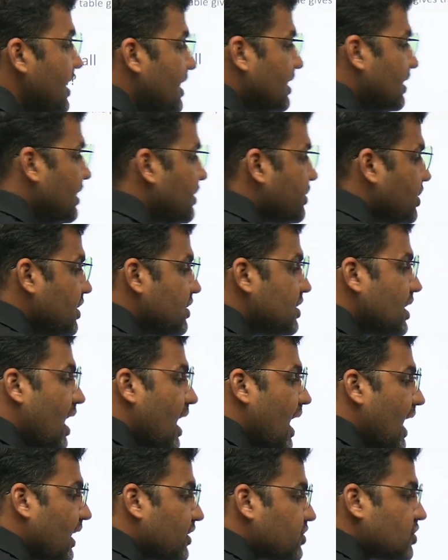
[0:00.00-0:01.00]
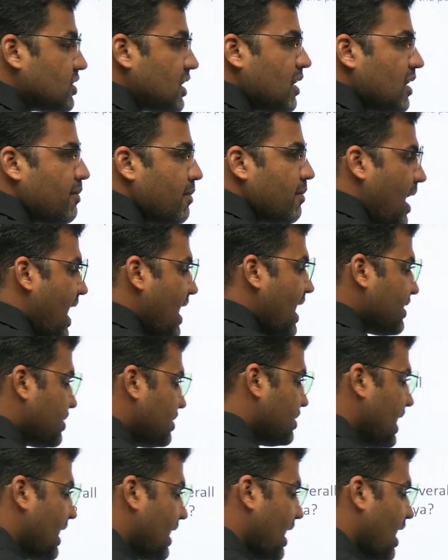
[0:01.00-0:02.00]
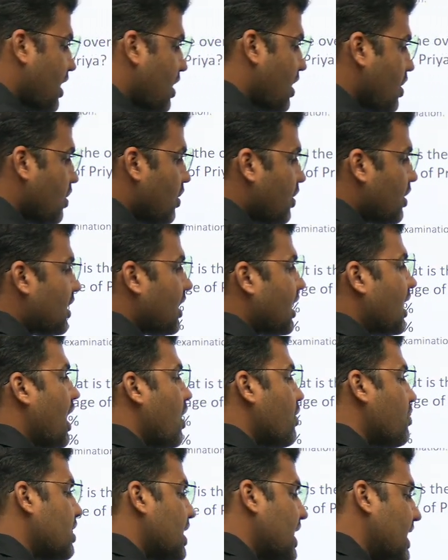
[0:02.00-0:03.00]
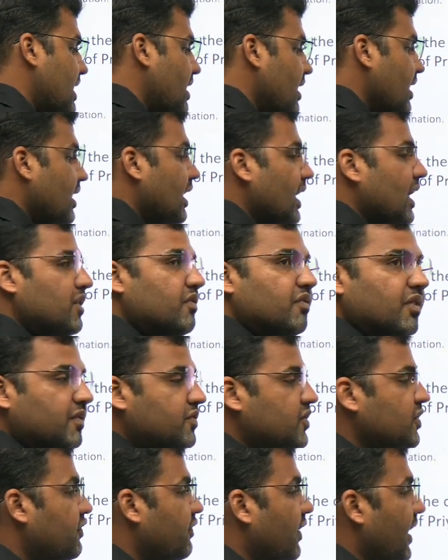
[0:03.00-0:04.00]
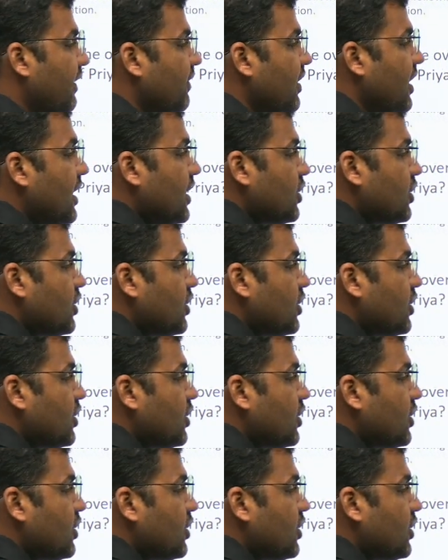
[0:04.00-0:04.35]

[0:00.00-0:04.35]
This is the extra marks that are not counted in 55.